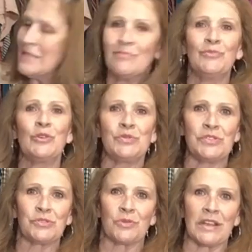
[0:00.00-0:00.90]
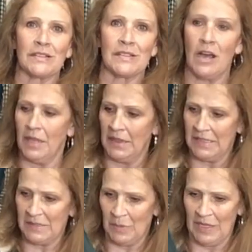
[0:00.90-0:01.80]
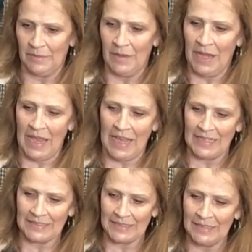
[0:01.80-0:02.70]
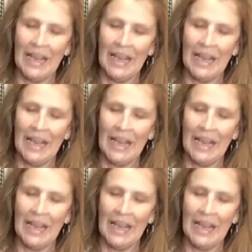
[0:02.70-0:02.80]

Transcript: loose strings on this one and